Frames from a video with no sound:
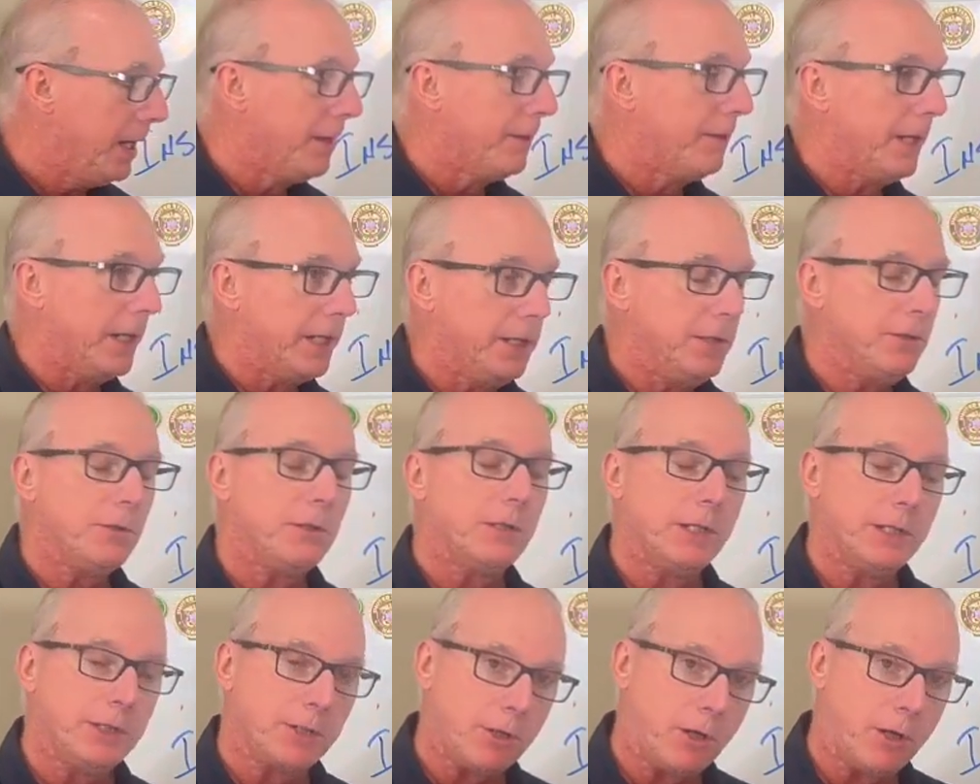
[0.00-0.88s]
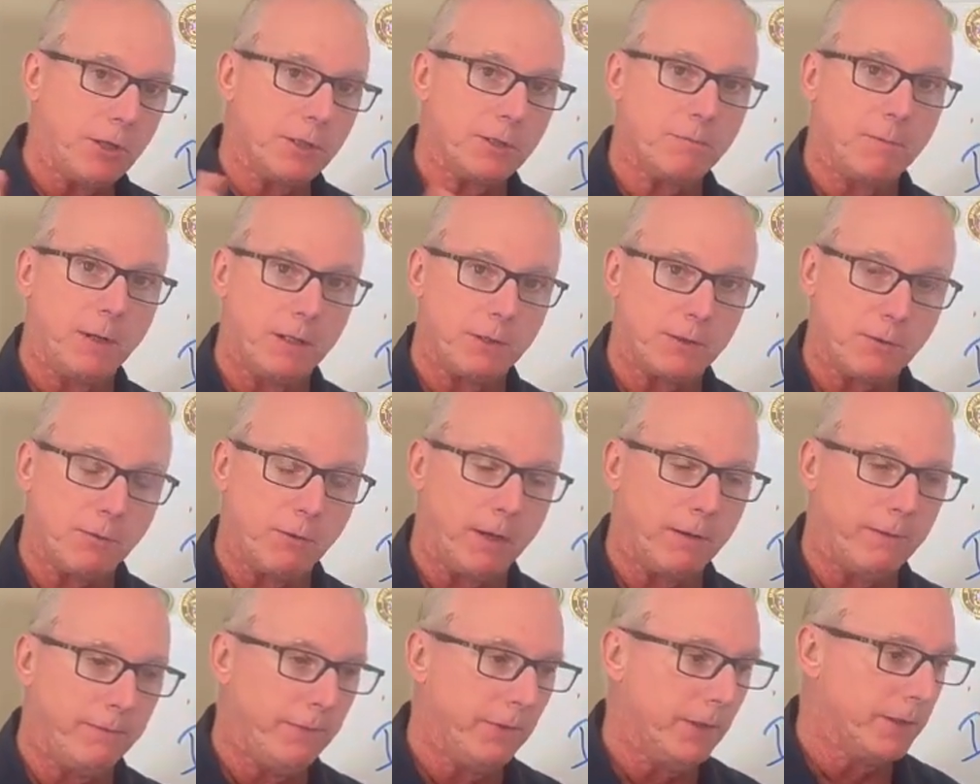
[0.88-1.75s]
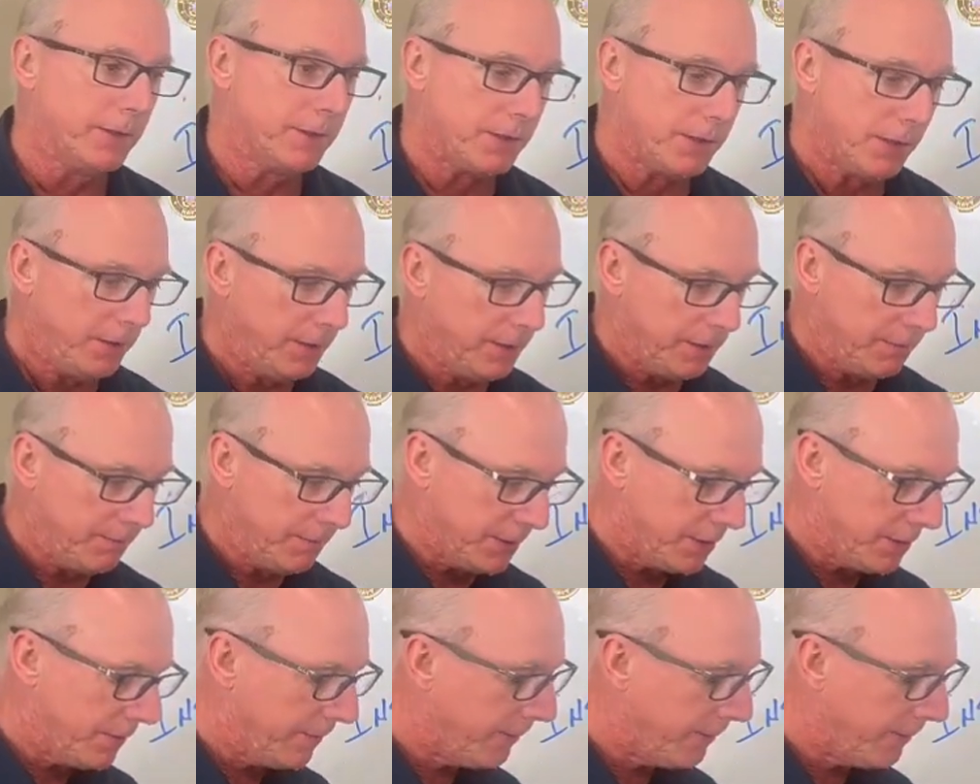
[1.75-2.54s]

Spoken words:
They usually charge by square foot. So Mr.